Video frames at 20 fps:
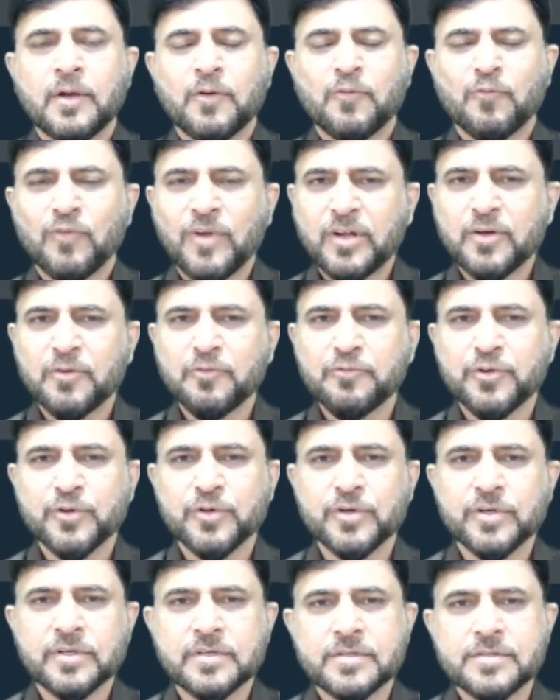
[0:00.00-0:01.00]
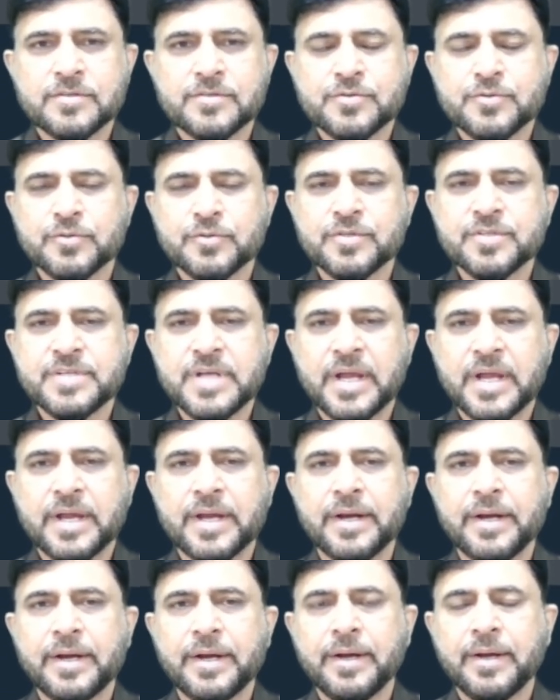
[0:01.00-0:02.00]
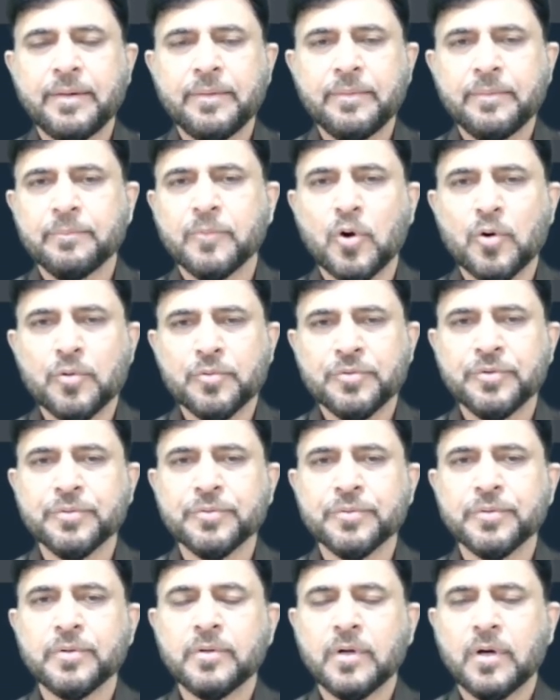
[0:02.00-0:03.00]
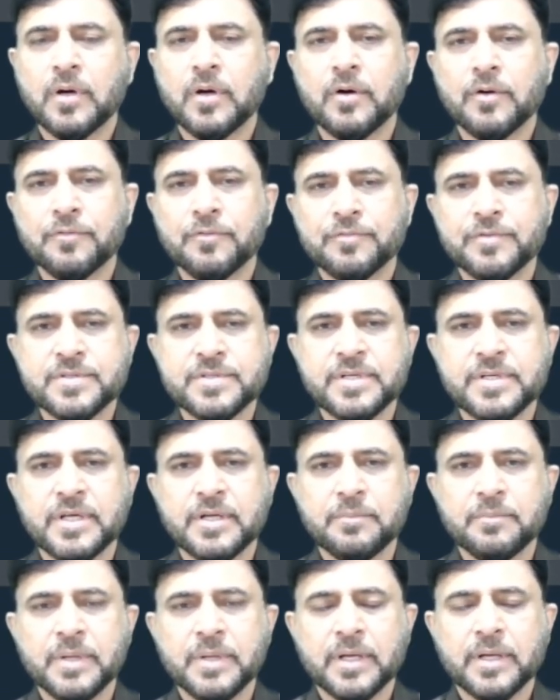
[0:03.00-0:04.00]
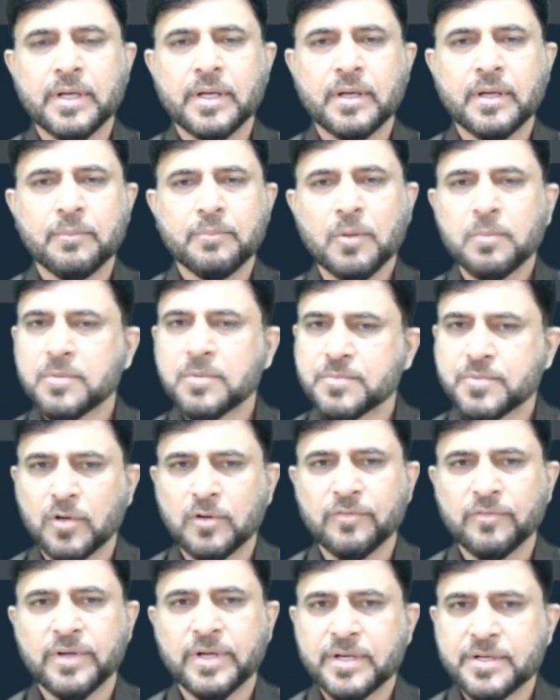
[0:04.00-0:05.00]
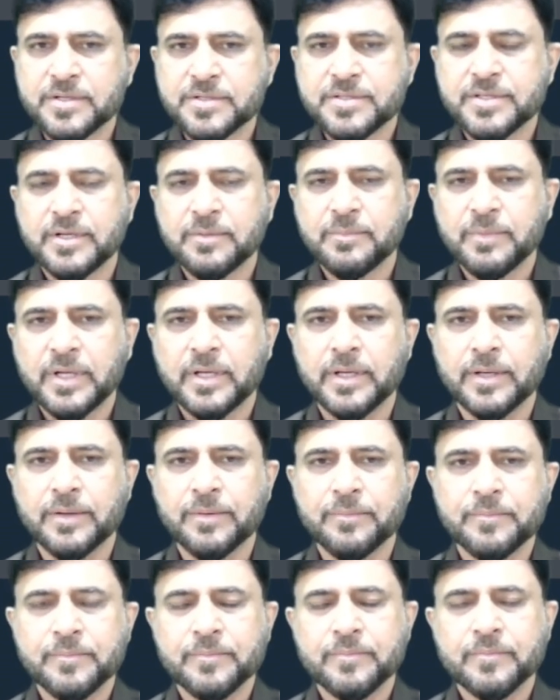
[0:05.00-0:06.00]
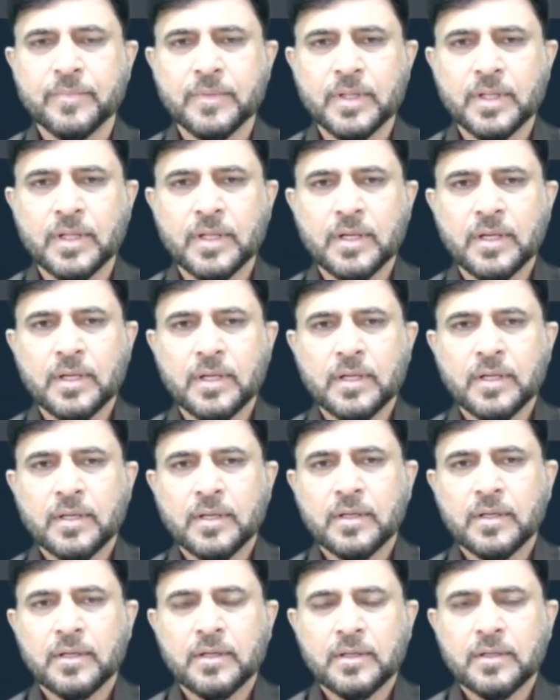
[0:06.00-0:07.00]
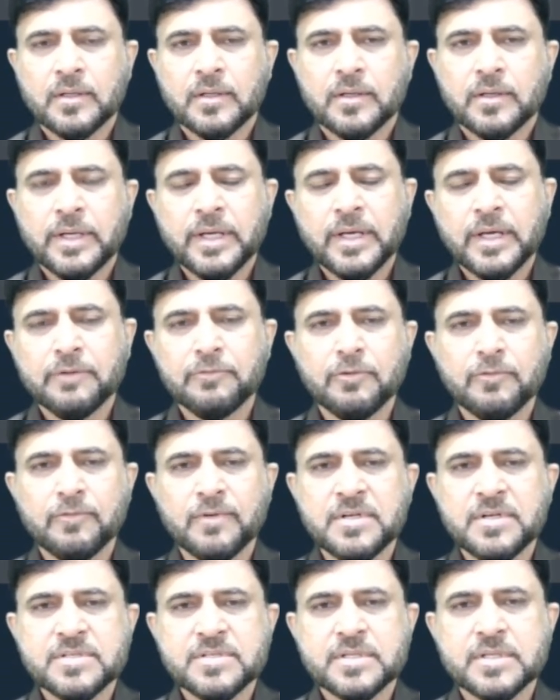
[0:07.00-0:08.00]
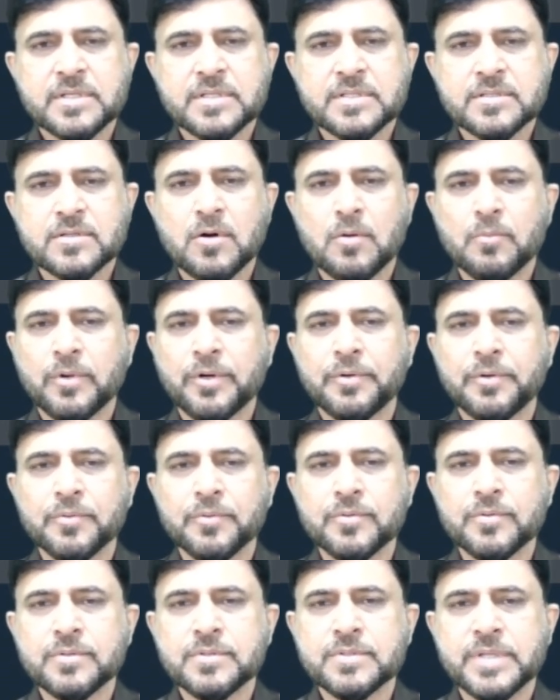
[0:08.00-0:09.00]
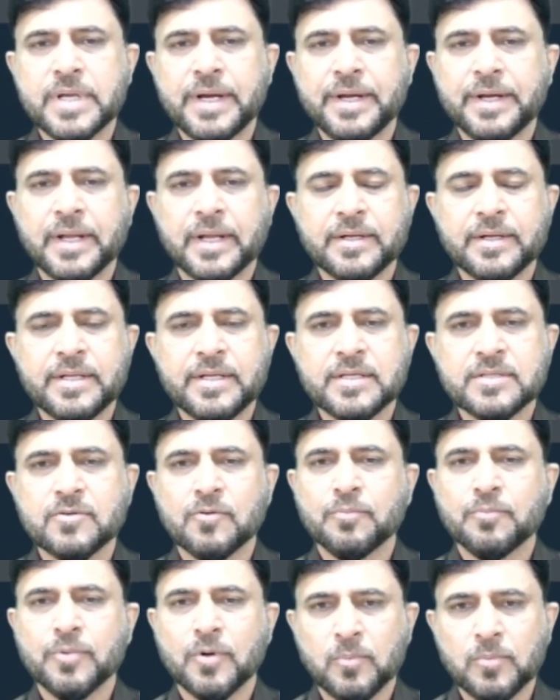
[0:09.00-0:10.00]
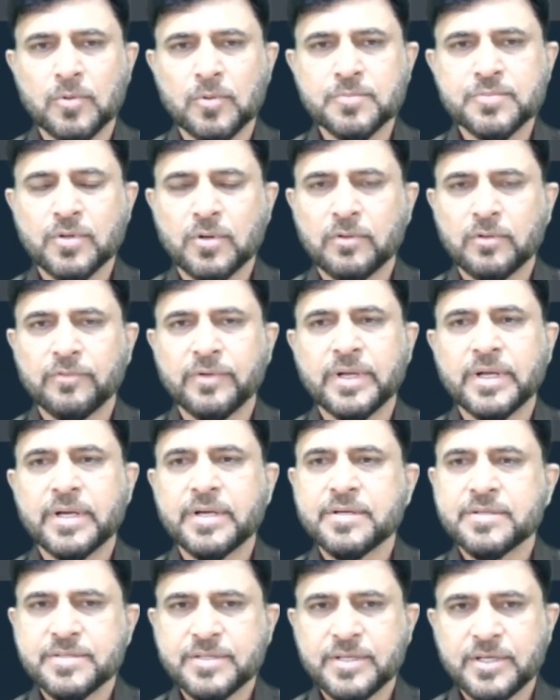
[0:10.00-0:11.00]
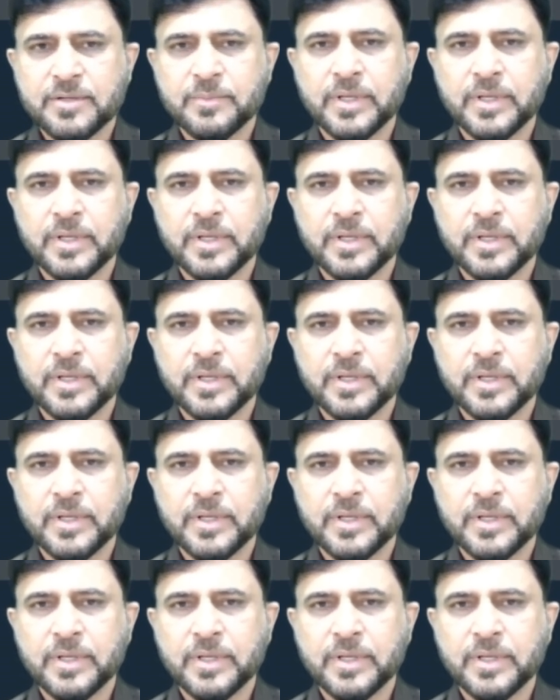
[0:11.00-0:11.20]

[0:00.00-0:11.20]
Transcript: Welcome viewers to the second module of decision making, problem solving and decision making. Here we will discuss common tools and techniques of problem solving and decision